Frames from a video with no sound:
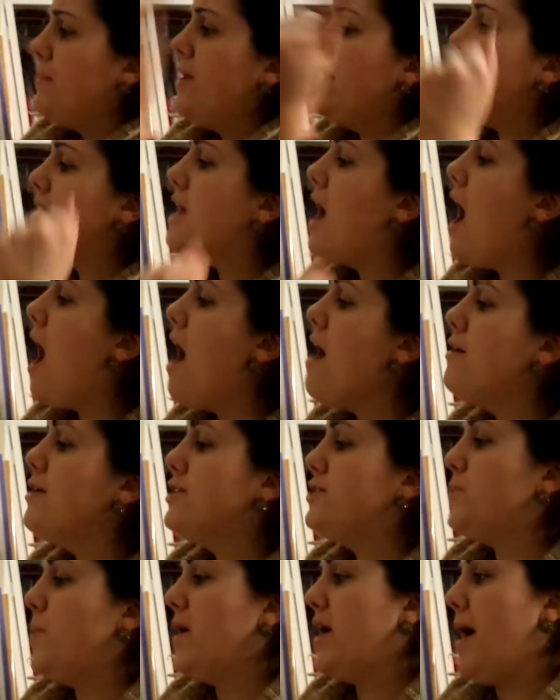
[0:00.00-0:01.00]
put a tire
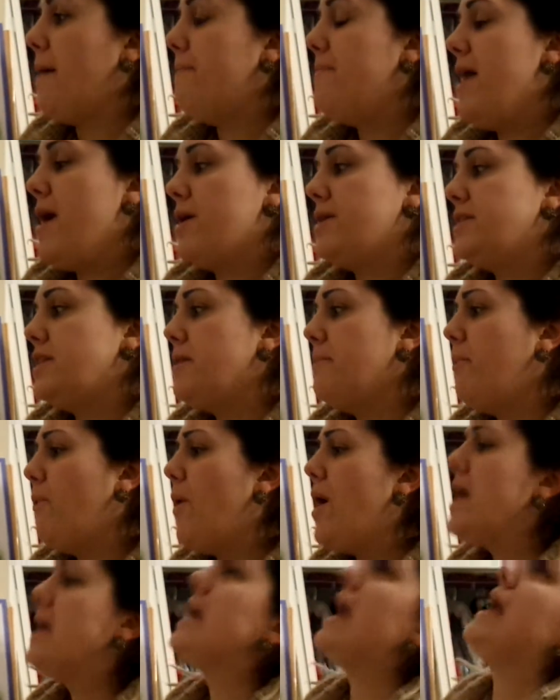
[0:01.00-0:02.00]
swing up there," said the
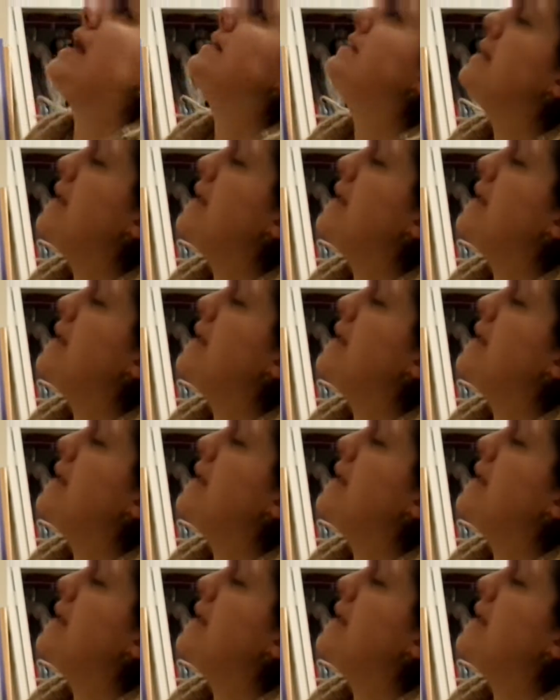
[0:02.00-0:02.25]
boy, gazing